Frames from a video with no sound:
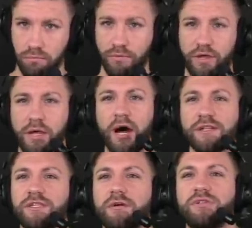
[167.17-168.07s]
The
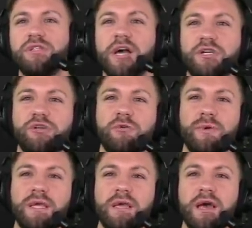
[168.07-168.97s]
Gonzo 6, should
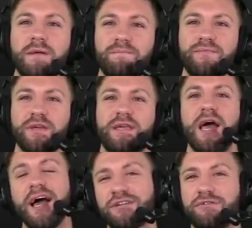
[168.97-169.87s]
we get
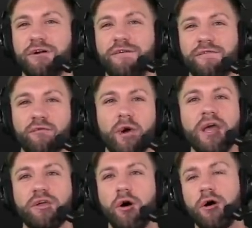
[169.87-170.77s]
DeCastro for
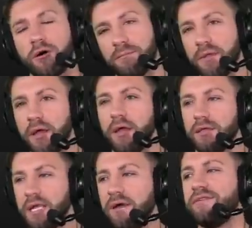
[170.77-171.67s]
right guard?
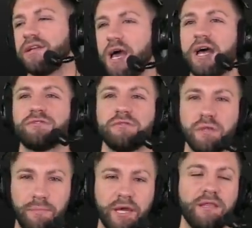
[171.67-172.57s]
David DeCastro is
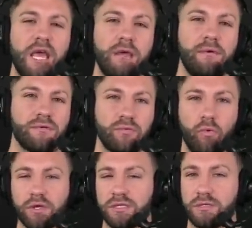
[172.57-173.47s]
the big name. He was
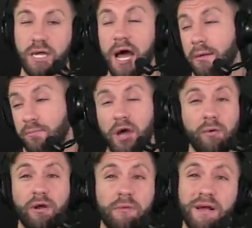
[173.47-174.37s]
once time probably
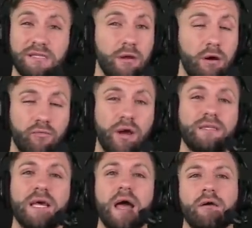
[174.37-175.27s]
one of the best
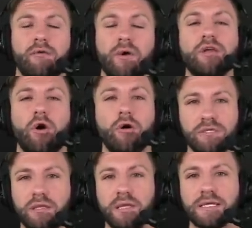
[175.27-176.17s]
right ta- or right
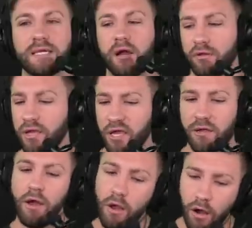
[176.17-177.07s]
guards in the entire
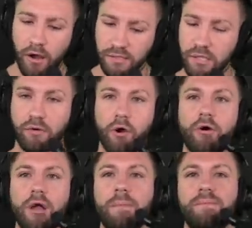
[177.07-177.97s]
league. Also,
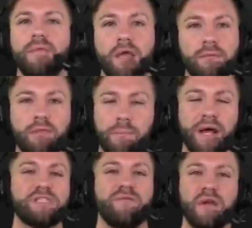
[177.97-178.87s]
growing up in the
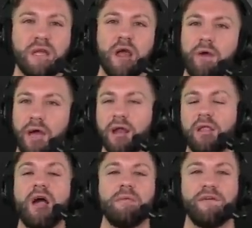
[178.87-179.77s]
Pennsylvania area, I had a
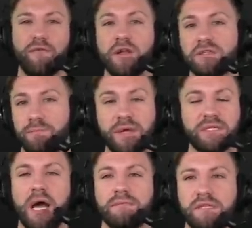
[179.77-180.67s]
lot of my friends, big
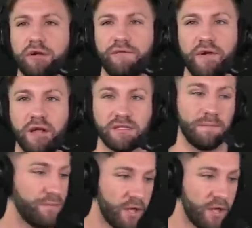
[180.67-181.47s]
time Steeler fans, and